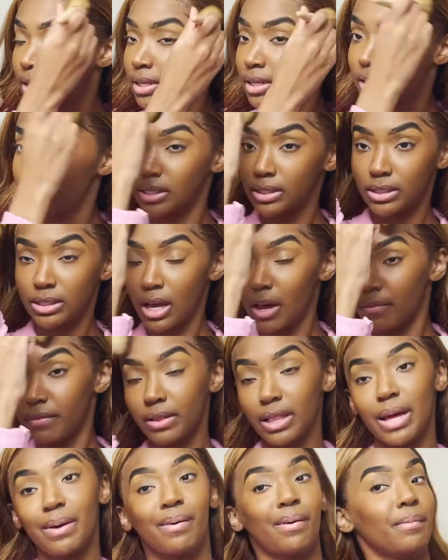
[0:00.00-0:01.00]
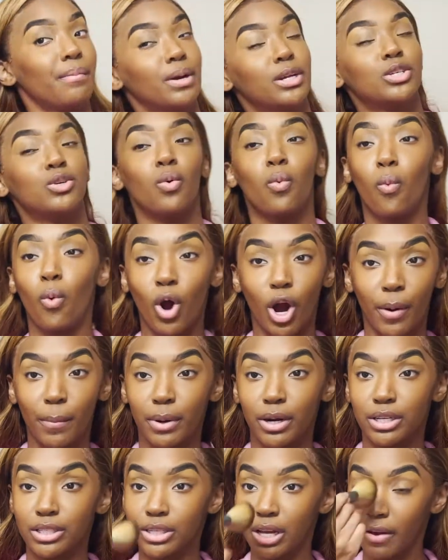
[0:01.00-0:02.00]
soft glam, a much warmer
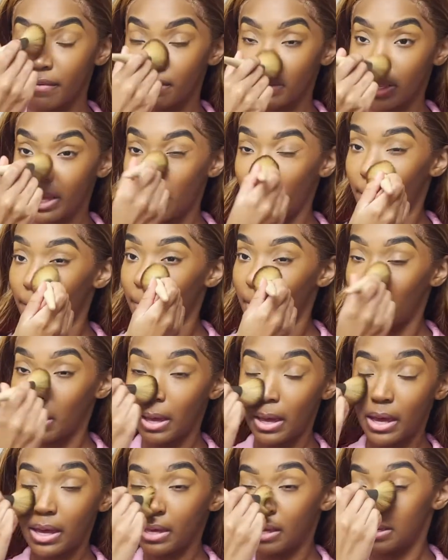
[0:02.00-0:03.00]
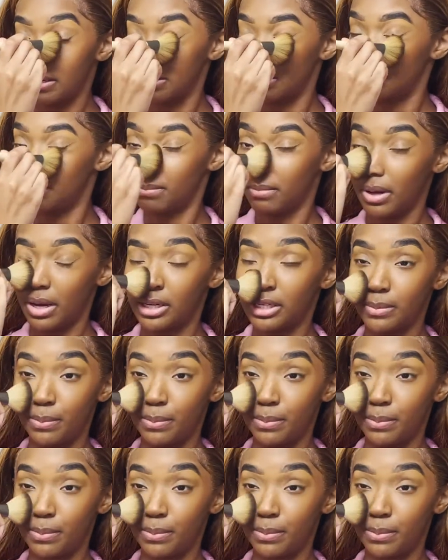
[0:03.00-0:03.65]
soft glam is much